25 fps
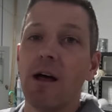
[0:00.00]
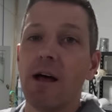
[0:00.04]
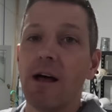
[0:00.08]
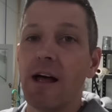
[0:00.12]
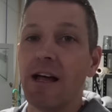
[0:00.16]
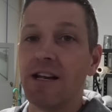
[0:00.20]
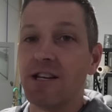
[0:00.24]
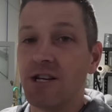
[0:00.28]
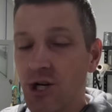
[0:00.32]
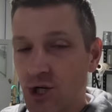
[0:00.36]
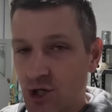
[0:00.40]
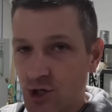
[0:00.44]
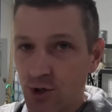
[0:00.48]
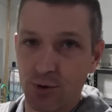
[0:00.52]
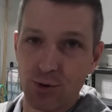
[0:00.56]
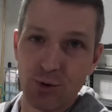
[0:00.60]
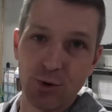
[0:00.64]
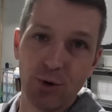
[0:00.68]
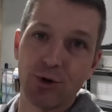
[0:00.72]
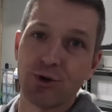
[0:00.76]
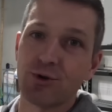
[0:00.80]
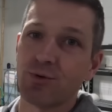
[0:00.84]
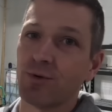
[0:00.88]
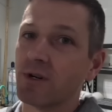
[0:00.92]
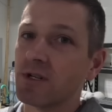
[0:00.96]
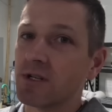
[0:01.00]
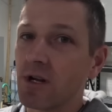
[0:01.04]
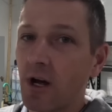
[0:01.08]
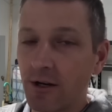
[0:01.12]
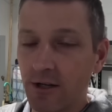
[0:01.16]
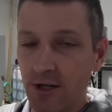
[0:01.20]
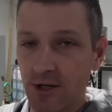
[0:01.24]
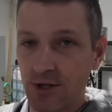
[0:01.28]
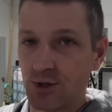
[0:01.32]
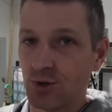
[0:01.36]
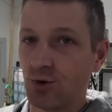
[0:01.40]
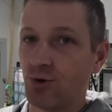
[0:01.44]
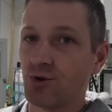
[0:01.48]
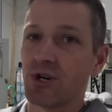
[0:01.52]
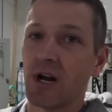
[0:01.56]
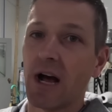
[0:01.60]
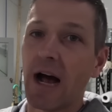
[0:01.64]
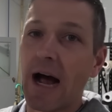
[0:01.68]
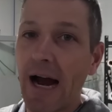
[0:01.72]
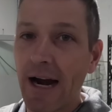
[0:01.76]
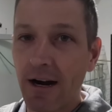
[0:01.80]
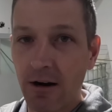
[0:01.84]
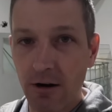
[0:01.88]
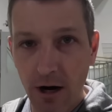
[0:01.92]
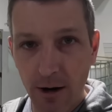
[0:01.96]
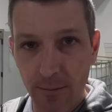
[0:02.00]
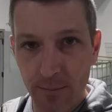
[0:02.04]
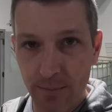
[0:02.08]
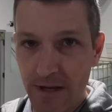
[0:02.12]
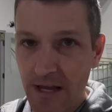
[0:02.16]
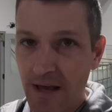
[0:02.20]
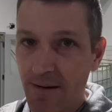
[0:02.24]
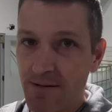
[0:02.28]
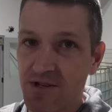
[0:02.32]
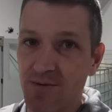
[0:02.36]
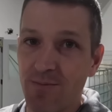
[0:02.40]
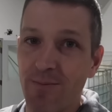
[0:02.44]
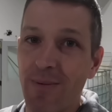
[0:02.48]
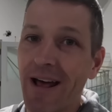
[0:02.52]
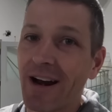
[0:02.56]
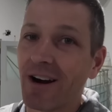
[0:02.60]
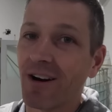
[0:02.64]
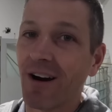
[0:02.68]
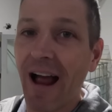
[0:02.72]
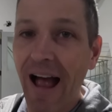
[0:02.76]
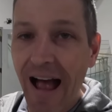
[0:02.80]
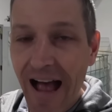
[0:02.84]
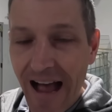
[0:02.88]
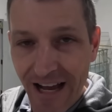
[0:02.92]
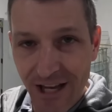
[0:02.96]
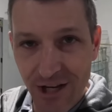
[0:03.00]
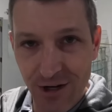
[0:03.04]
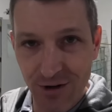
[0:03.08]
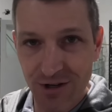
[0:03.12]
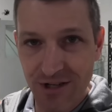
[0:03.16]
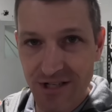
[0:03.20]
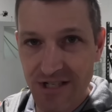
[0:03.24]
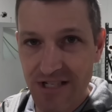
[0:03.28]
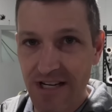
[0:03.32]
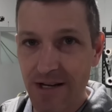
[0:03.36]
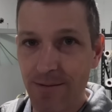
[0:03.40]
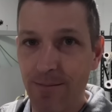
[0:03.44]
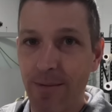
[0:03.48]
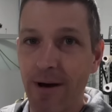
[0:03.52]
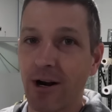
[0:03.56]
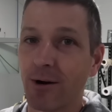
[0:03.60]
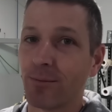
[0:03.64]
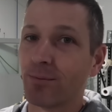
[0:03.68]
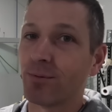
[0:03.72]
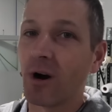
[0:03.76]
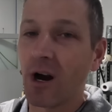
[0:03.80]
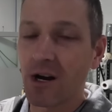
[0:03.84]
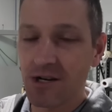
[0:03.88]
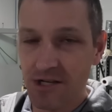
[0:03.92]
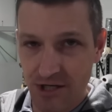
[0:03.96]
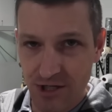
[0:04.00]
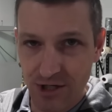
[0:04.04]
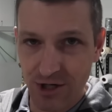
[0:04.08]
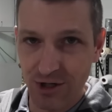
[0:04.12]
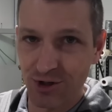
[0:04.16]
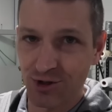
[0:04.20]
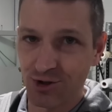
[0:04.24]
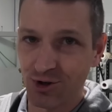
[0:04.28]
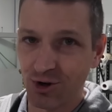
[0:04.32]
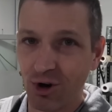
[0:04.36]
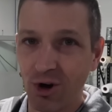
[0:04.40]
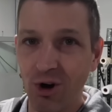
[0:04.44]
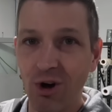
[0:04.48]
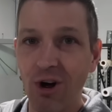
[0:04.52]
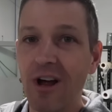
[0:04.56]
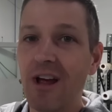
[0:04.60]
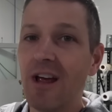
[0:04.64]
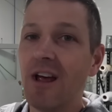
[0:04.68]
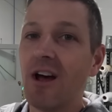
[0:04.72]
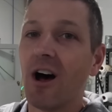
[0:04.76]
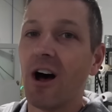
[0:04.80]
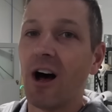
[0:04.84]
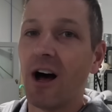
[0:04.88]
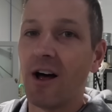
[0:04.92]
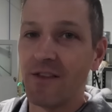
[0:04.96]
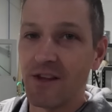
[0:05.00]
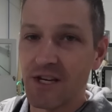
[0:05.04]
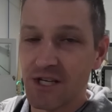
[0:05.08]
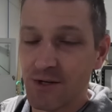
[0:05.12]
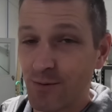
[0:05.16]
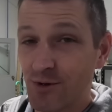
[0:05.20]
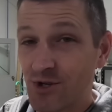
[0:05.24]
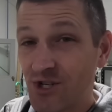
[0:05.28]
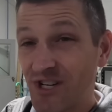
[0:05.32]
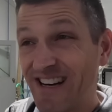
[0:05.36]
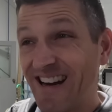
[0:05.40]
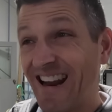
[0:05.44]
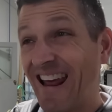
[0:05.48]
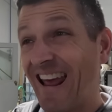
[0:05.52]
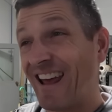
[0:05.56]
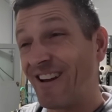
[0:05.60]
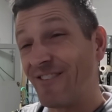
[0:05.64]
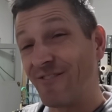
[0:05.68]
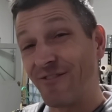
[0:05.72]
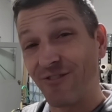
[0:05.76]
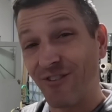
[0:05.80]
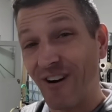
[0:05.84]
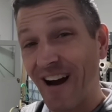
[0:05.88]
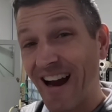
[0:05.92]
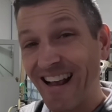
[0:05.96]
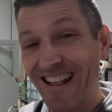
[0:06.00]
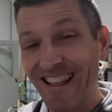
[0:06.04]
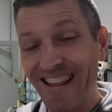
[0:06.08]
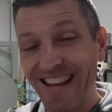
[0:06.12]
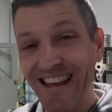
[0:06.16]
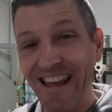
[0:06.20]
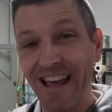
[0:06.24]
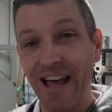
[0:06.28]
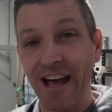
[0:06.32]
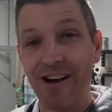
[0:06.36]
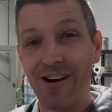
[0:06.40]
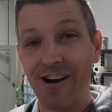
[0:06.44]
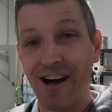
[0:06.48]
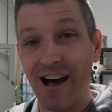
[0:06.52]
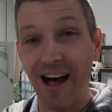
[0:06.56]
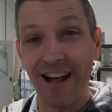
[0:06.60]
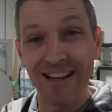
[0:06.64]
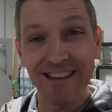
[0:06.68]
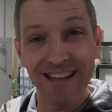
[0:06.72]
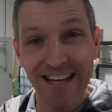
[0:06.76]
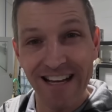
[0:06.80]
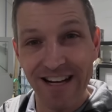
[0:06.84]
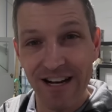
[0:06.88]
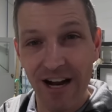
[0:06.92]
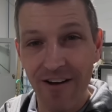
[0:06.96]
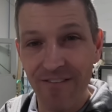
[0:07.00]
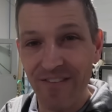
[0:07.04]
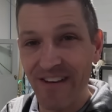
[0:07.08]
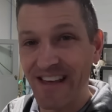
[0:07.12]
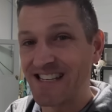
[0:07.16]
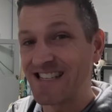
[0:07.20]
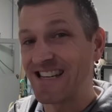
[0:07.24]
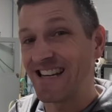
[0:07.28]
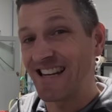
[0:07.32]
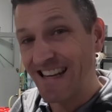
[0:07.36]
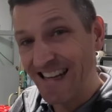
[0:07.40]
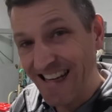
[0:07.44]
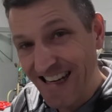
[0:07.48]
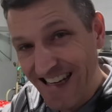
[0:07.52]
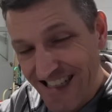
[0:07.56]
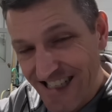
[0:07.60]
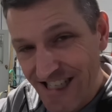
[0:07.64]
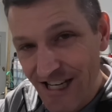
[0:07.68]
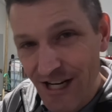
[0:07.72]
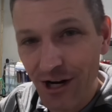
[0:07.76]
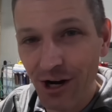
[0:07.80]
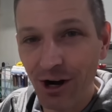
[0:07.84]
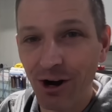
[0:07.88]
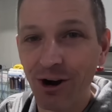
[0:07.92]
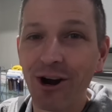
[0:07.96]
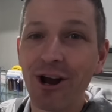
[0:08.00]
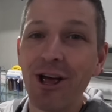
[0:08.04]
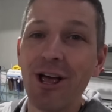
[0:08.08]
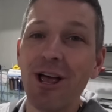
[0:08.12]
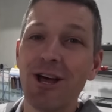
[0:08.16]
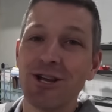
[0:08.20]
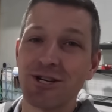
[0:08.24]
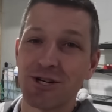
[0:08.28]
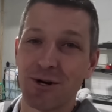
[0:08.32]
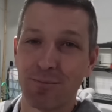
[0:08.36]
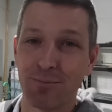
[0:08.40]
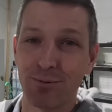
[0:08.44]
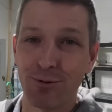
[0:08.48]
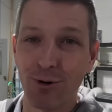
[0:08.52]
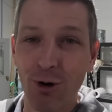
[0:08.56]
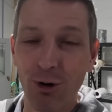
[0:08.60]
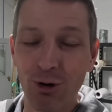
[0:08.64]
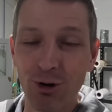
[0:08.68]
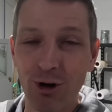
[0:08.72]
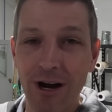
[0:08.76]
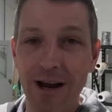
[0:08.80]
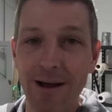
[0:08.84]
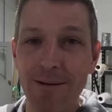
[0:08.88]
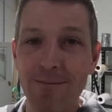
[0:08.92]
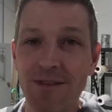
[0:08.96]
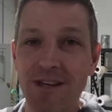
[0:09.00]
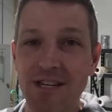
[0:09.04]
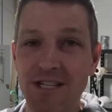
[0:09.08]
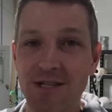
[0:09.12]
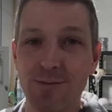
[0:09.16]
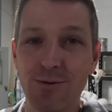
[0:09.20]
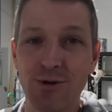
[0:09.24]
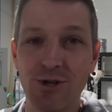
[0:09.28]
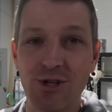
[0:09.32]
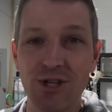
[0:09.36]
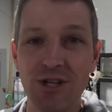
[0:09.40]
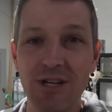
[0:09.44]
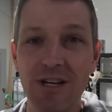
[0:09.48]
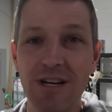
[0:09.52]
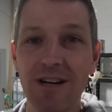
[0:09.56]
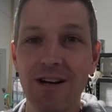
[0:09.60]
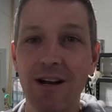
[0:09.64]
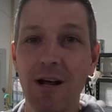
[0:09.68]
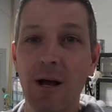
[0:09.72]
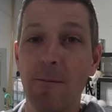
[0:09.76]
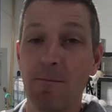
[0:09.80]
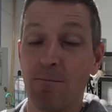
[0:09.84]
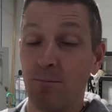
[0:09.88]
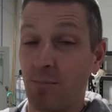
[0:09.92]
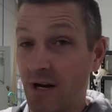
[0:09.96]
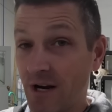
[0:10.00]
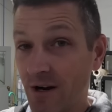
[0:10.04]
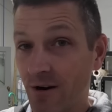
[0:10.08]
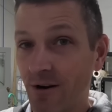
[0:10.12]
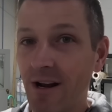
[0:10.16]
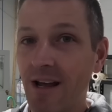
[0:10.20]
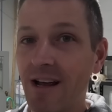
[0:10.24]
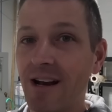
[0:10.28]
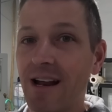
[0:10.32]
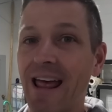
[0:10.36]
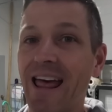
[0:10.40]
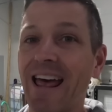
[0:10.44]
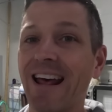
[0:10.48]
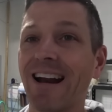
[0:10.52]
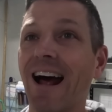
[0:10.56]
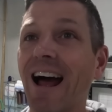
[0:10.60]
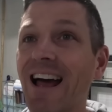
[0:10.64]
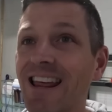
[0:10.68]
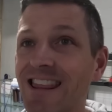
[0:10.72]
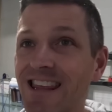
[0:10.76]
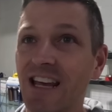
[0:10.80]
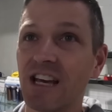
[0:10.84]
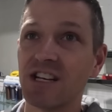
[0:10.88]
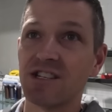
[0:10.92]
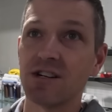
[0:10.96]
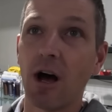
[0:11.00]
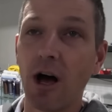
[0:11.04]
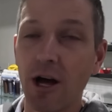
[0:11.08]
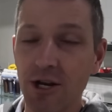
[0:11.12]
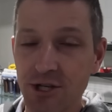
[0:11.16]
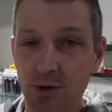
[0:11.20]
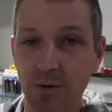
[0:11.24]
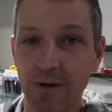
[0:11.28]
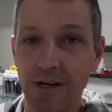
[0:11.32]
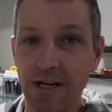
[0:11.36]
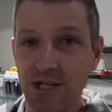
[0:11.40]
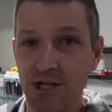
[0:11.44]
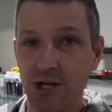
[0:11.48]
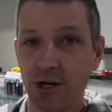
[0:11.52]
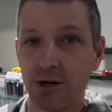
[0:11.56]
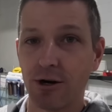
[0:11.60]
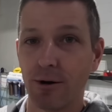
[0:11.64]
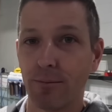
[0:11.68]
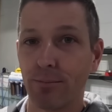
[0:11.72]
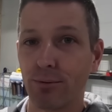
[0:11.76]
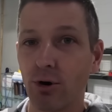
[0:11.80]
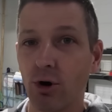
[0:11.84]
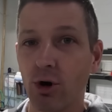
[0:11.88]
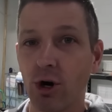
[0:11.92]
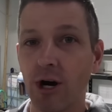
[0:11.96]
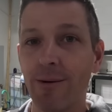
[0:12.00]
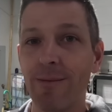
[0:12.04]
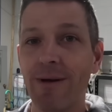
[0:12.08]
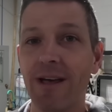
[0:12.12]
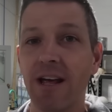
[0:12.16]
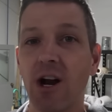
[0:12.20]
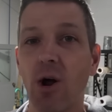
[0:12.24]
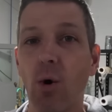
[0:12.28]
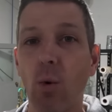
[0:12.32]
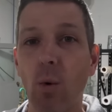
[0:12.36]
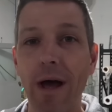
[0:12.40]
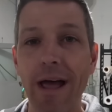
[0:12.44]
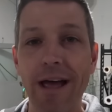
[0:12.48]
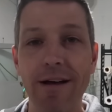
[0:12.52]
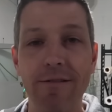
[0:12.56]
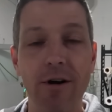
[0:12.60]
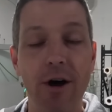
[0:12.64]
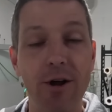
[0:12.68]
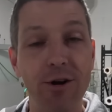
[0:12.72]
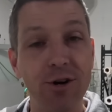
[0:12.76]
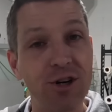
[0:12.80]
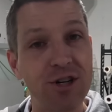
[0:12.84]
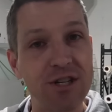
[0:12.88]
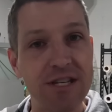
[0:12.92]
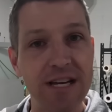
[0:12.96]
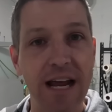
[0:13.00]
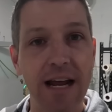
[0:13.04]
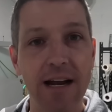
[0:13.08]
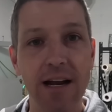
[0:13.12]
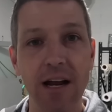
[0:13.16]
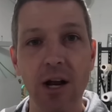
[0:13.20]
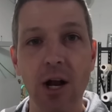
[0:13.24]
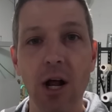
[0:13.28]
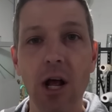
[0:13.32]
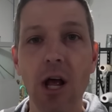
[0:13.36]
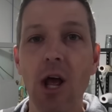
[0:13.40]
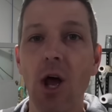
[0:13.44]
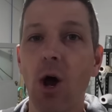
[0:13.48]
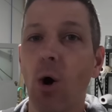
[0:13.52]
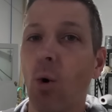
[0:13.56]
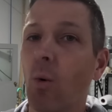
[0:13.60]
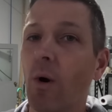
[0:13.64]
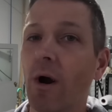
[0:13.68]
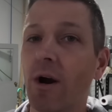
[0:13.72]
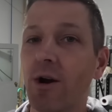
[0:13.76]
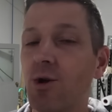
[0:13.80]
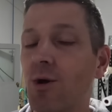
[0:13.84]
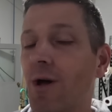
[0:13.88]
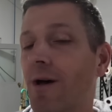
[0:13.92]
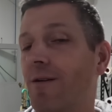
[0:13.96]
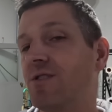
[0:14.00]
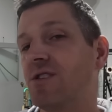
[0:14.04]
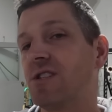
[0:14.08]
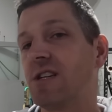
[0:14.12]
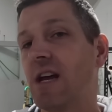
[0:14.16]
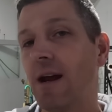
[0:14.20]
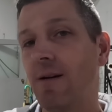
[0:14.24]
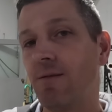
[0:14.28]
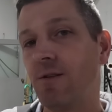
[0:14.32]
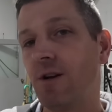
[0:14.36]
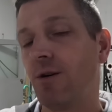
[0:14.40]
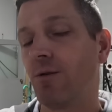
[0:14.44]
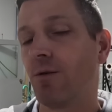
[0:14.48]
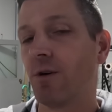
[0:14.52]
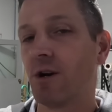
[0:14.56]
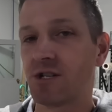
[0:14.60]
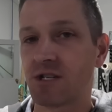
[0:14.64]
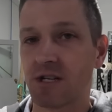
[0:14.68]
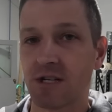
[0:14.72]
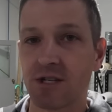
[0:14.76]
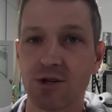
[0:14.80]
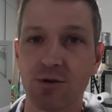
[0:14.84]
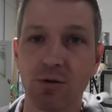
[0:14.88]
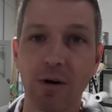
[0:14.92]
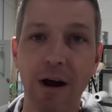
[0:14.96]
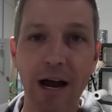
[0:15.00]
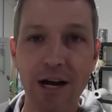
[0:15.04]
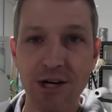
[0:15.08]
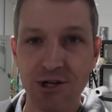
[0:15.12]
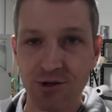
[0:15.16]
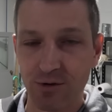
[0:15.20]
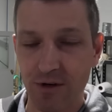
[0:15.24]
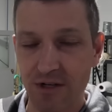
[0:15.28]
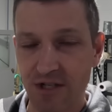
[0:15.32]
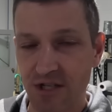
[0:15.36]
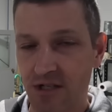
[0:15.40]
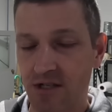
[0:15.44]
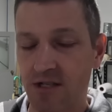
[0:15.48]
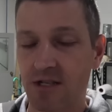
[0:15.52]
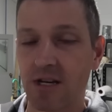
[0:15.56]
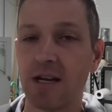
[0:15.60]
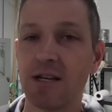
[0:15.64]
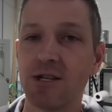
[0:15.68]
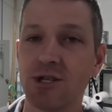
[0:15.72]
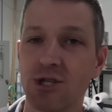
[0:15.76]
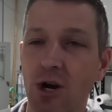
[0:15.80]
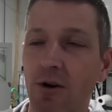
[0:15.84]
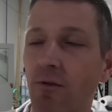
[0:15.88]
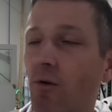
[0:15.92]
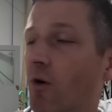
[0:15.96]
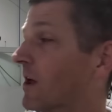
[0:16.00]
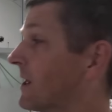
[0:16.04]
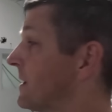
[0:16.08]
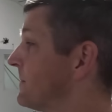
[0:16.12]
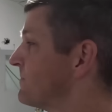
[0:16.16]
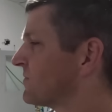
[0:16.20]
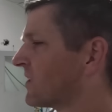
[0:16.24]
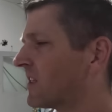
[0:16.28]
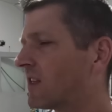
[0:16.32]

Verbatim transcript: additional tools, redundant tools, higher RPMs, better accuracy, better process control on this machine. And frankly, oddly enough, it's easier to program this machine, period. And I think it's also easier to program it in a way of understanding where you have safety risks, crash risks, and so forth.